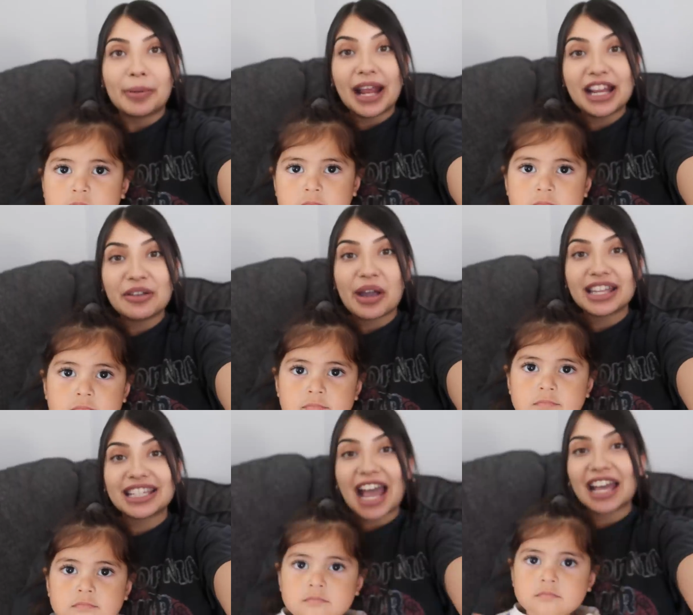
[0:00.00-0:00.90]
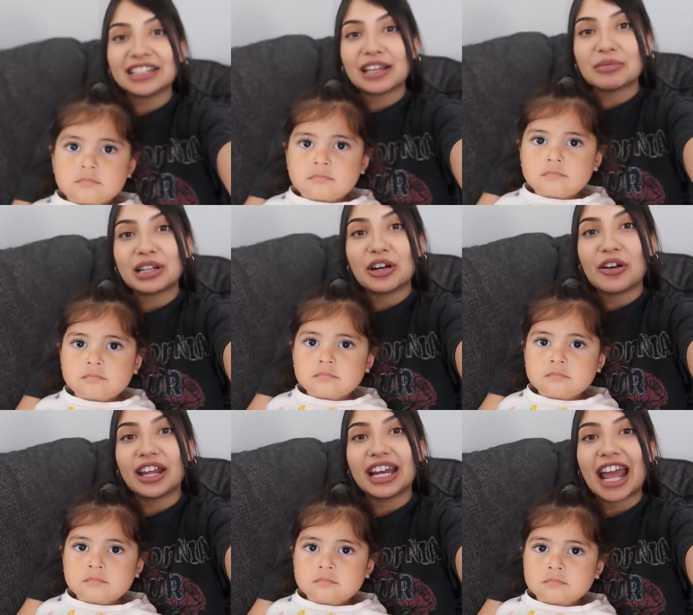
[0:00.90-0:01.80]
Speaker 1: But anyways, guys, I'm gonna go
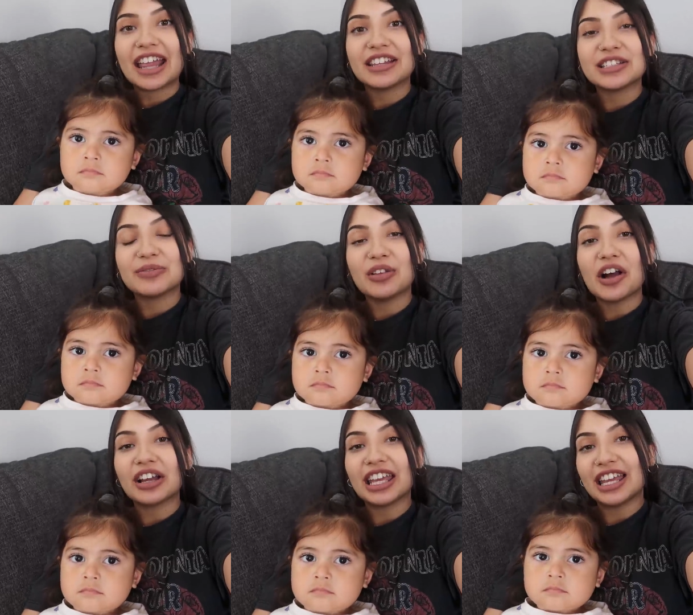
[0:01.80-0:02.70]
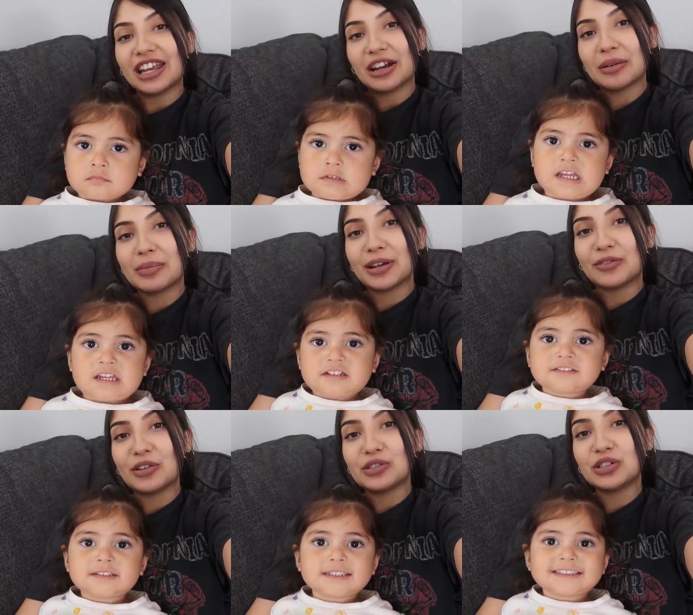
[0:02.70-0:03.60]
ahead and end this vlog here. But
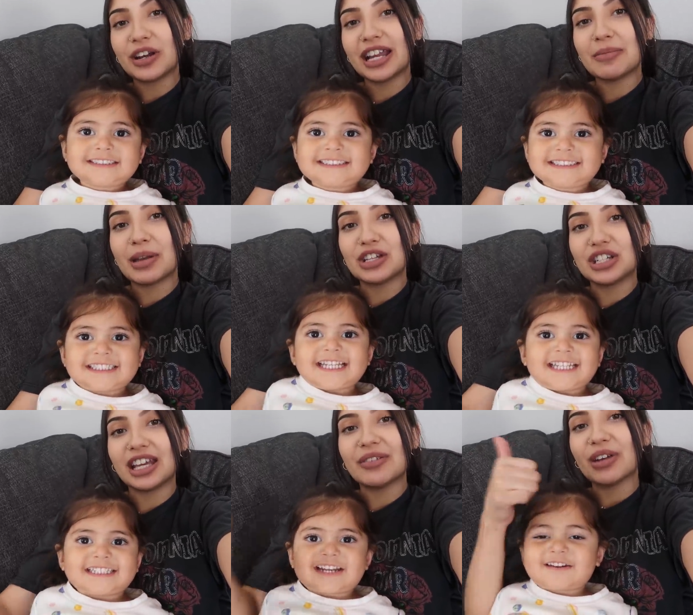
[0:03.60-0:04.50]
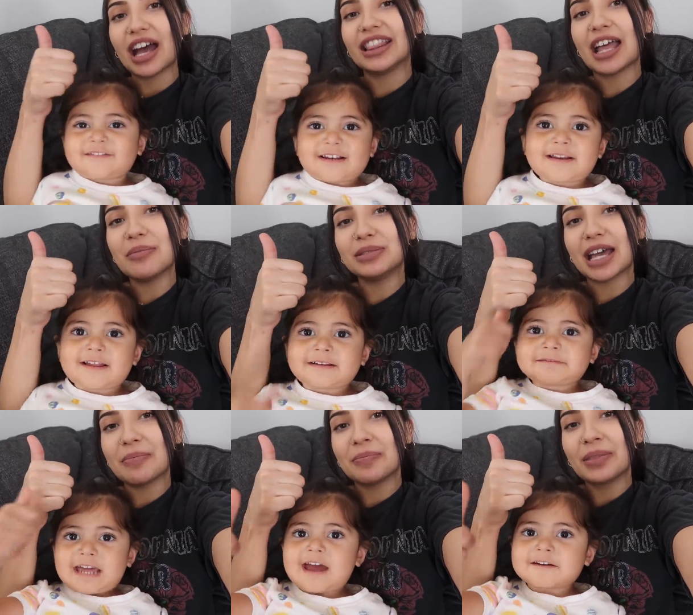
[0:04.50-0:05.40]
if you enjoyed it, make sure you give it a thumbs
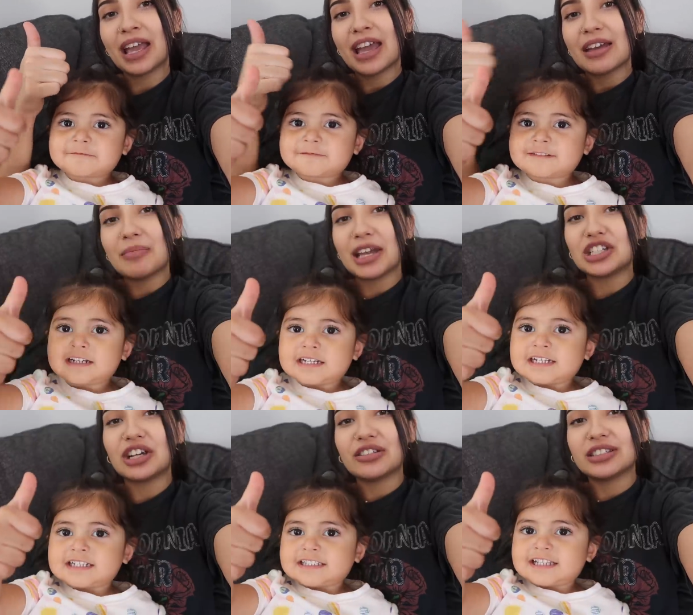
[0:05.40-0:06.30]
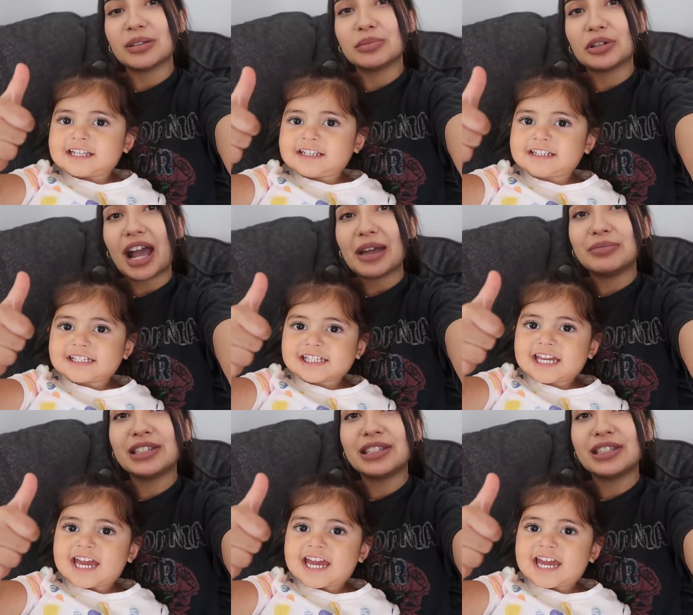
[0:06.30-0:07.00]
up. Make sure you subscribe